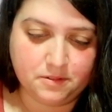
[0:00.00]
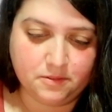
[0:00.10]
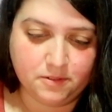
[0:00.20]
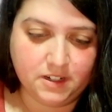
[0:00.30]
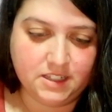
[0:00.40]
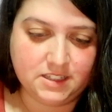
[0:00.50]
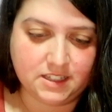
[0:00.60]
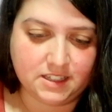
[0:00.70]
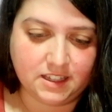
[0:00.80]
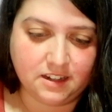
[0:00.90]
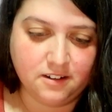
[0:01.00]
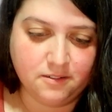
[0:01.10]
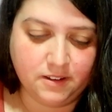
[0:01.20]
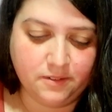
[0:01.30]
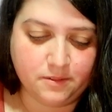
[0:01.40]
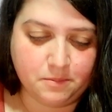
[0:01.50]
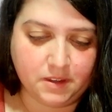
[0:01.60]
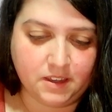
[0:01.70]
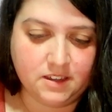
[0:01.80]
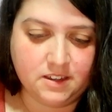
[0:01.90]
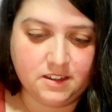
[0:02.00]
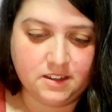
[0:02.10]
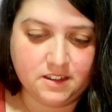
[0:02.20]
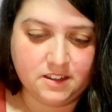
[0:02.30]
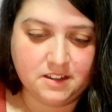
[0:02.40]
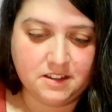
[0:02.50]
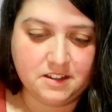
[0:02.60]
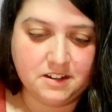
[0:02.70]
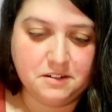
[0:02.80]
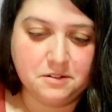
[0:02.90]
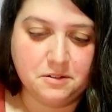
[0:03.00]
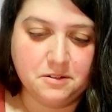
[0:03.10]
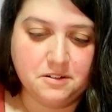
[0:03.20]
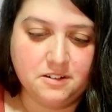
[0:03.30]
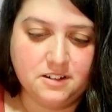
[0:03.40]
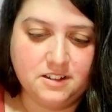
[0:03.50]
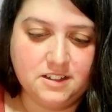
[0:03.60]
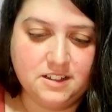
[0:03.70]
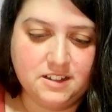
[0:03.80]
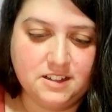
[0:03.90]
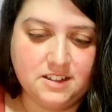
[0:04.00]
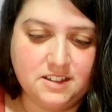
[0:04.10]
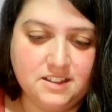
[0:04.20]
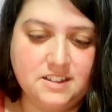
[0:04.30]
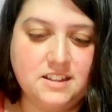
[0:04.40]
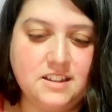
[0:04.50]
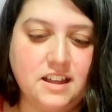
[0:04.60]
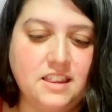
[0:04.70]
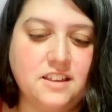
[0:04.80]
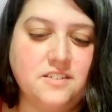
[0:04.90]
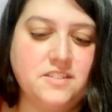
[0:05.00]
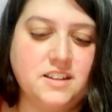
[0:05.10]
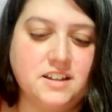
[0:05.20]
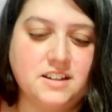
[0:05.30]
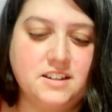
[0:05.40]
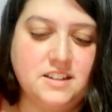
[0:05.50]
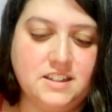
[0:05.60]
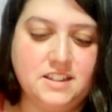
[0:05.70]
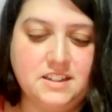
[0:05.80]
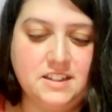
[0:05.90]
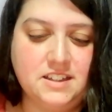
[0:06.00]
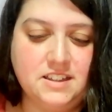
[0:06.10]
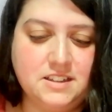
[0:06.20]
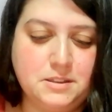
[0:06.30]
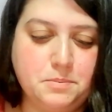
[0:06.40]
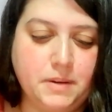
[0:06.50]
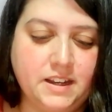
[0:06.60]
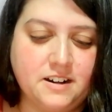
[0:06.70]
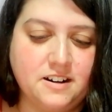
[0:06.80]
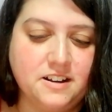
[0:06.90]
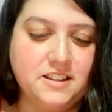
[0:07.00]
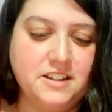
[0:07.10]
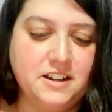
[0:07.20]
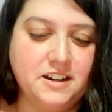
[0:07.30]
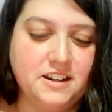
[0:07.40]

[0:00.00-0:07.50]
What is this? Get it away from me. Oh. I love the the spider on the dog.